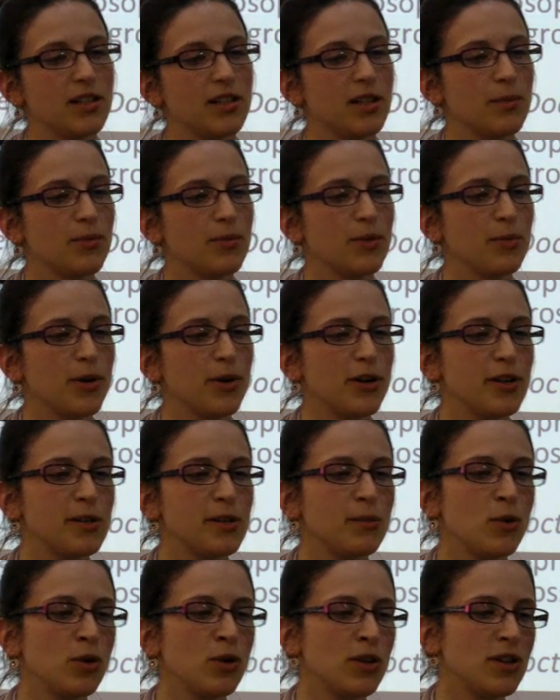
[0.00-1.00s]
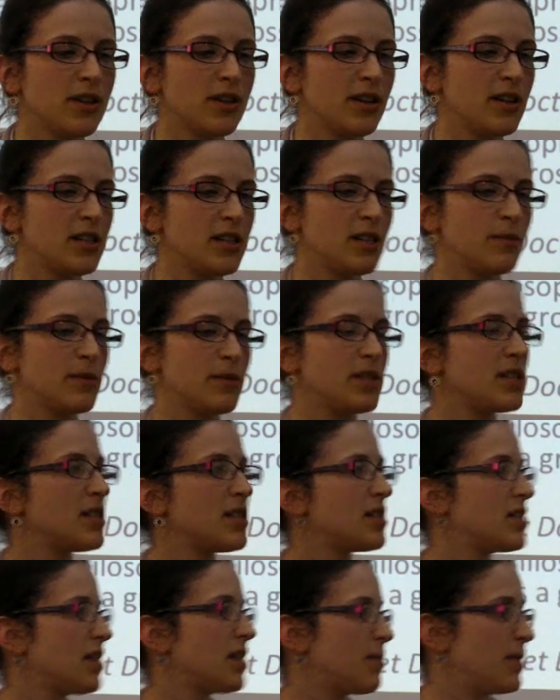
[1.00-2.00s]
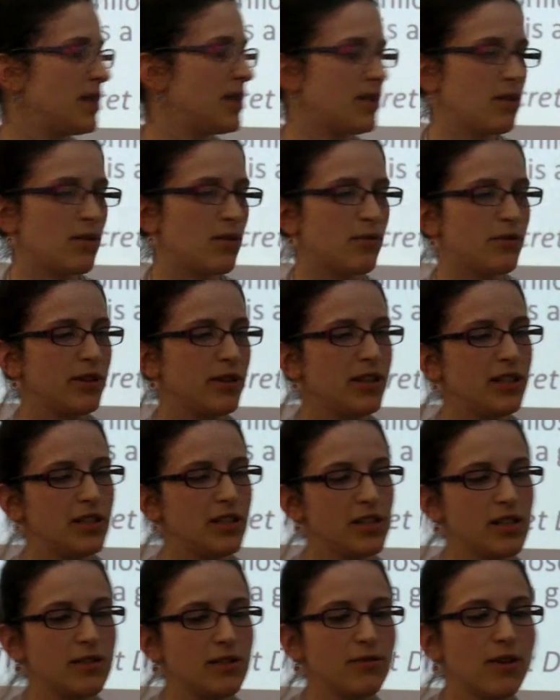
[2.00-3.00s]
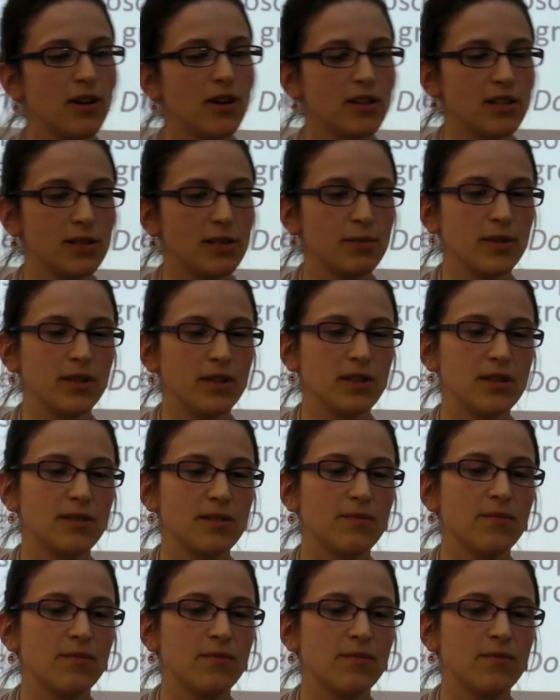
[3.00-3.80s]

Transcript: that proposed monotheism as the summit of religious advancement.